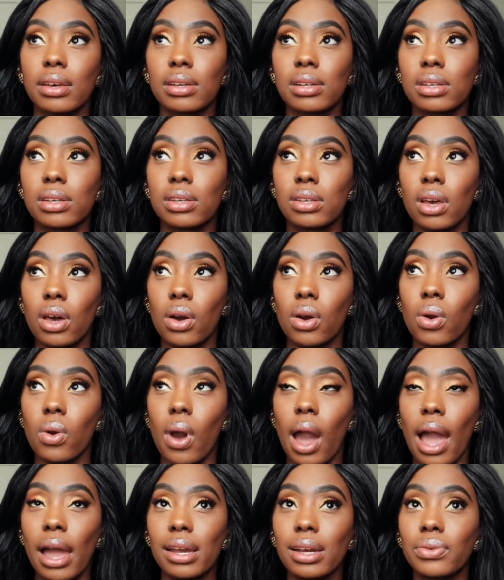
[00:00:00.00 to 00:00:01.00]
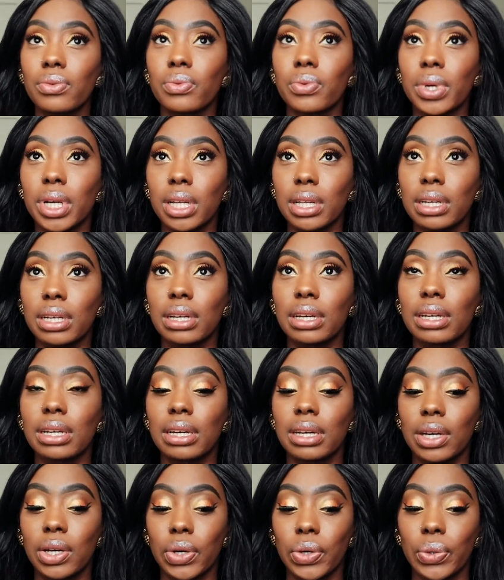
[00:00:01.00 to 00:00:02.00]
So I
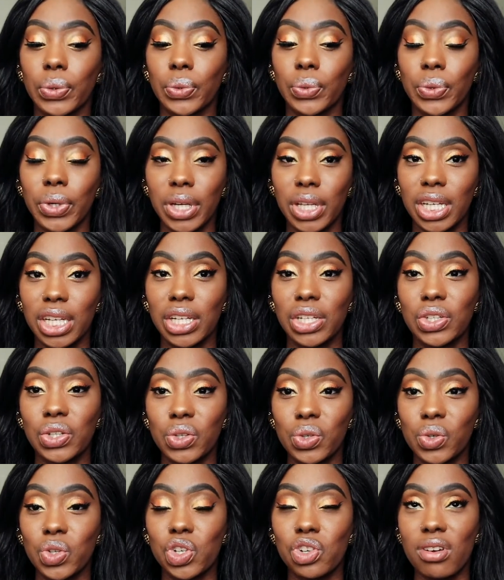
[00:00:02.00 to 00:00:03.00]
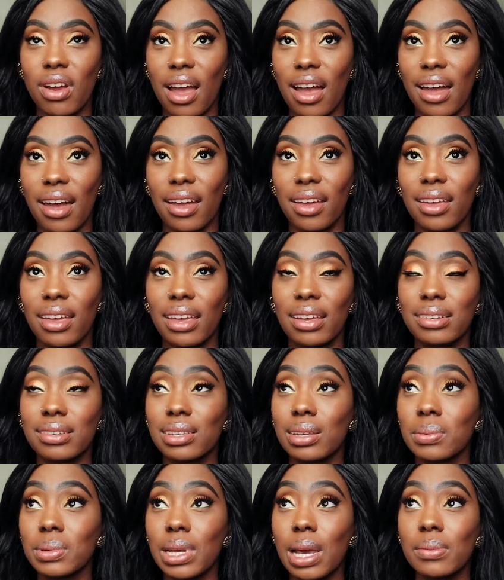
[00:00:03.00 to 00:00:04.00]
really, really do try.
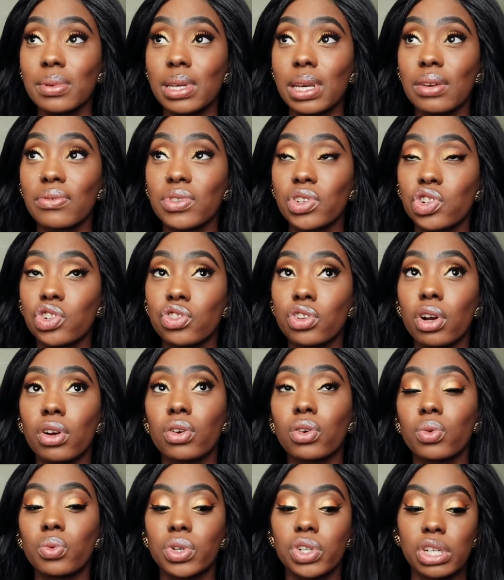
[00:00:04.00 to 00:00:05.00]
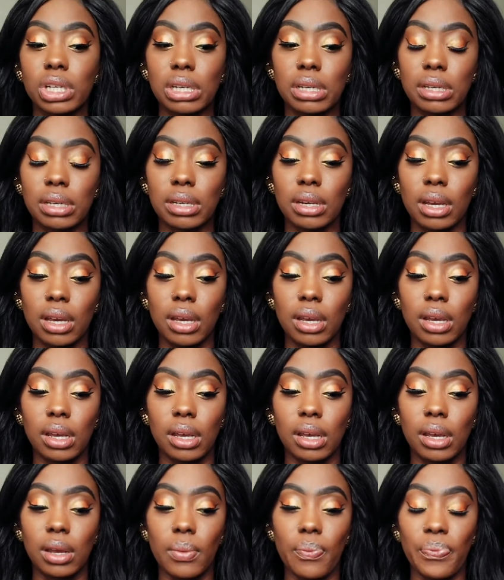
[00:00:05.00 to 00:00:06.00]
And sometimes I even struggle with just
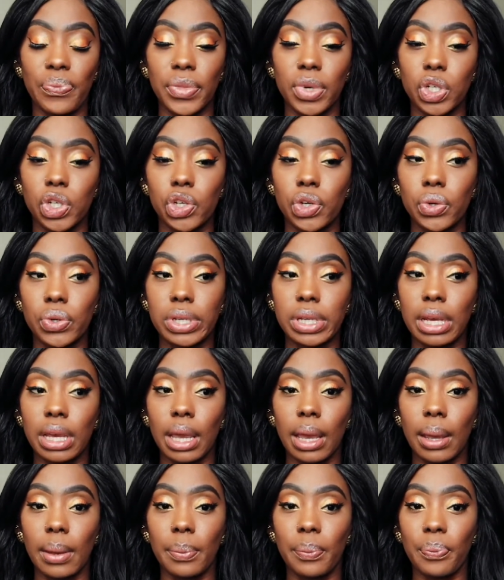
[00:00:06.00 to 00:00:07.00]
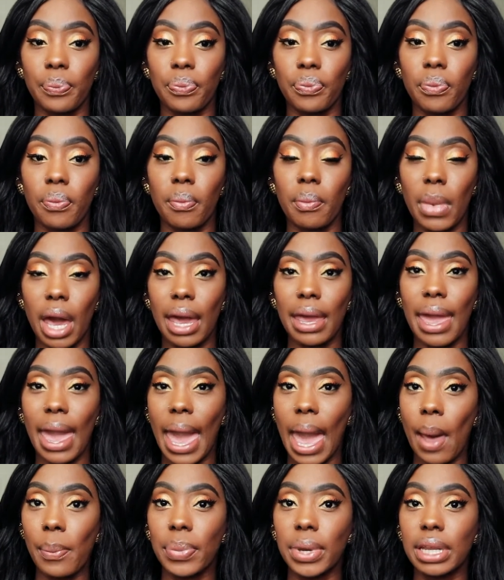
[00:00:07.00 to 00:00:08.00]
choosing my
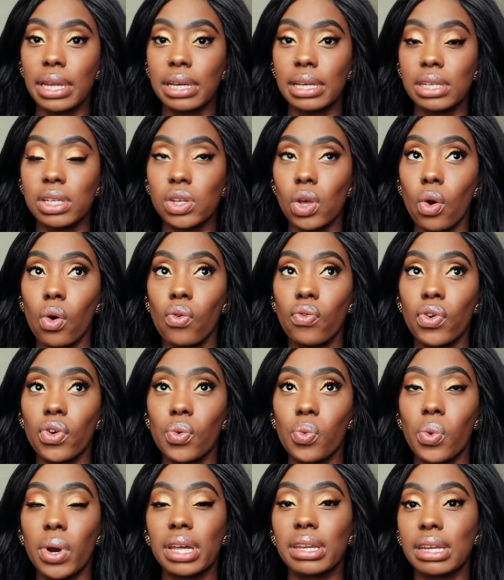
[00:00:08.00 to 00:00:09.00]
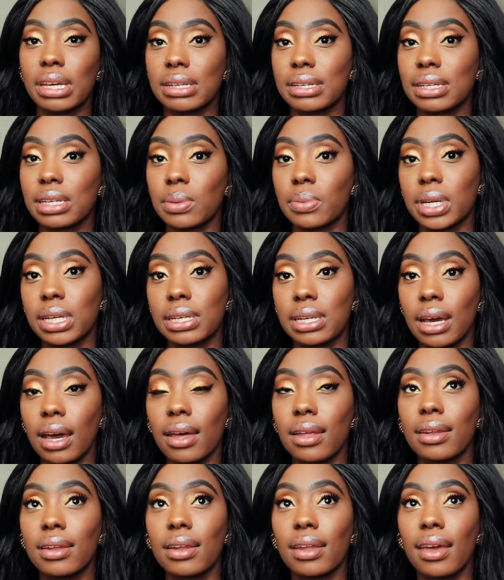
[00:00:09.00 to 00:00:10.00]
happiness over what needs to be
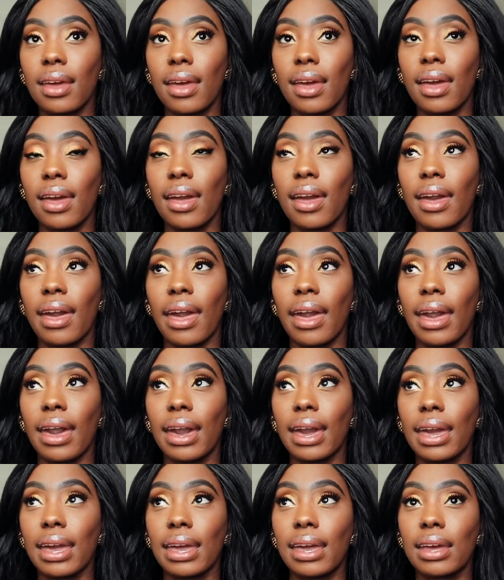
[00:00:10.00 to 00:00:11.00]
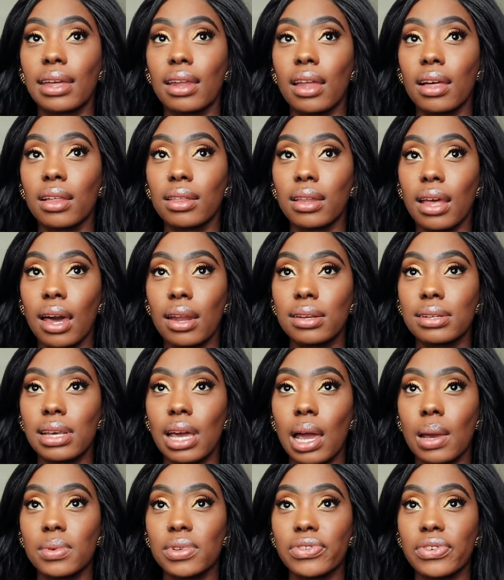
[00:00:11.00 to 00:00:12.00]
done. And a lot of
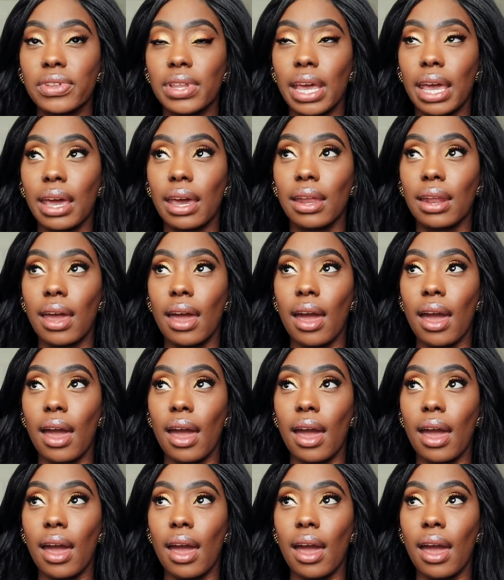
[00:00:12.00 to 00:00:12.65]
times for that,